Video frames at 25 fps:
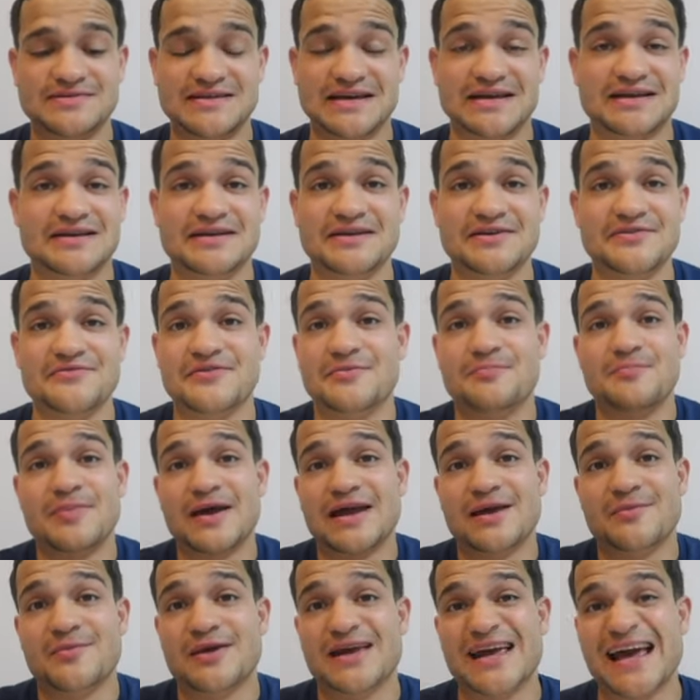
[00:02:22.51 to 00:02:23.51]
They didn't even
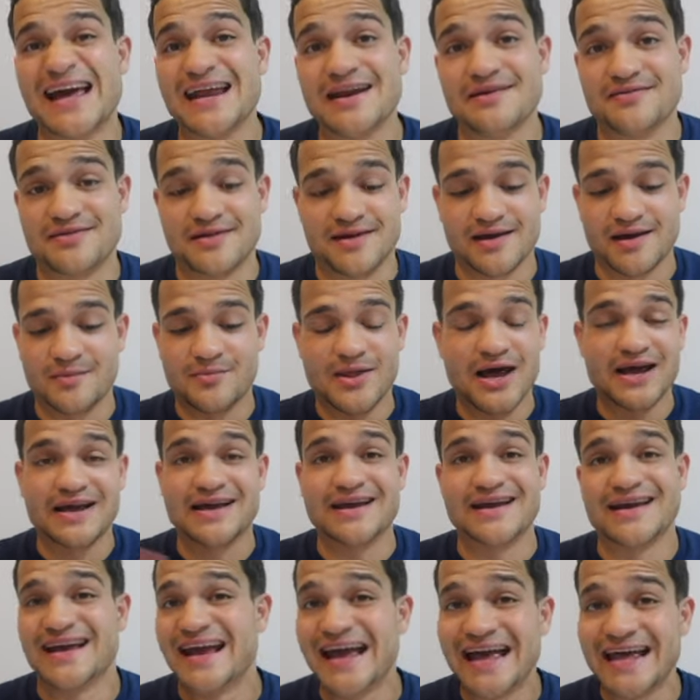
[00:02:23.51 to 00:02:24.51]
pay me anything. I'm not
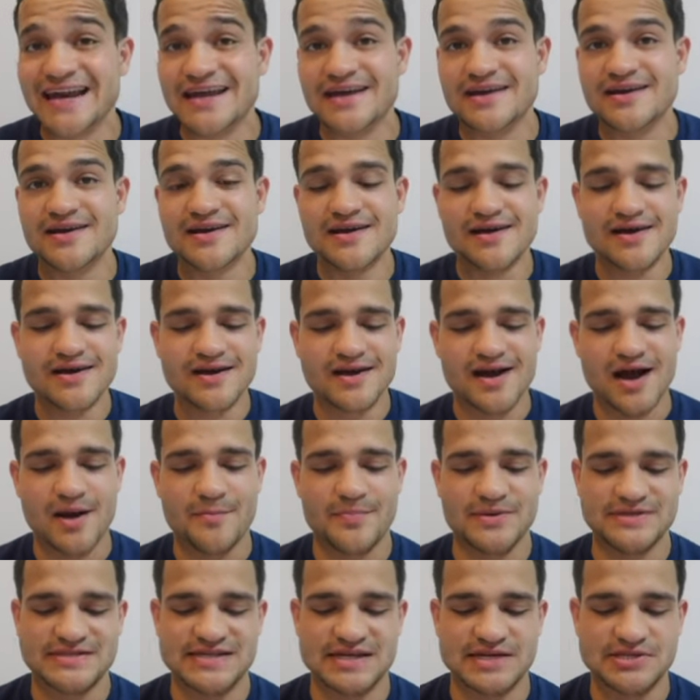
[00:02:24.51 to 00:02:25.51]
getting any
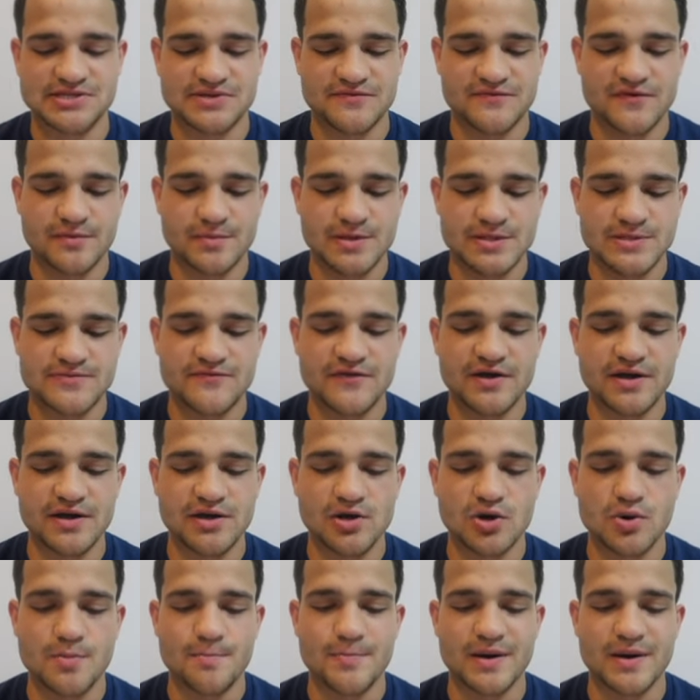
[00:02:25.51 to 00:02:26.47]
compensation from this video.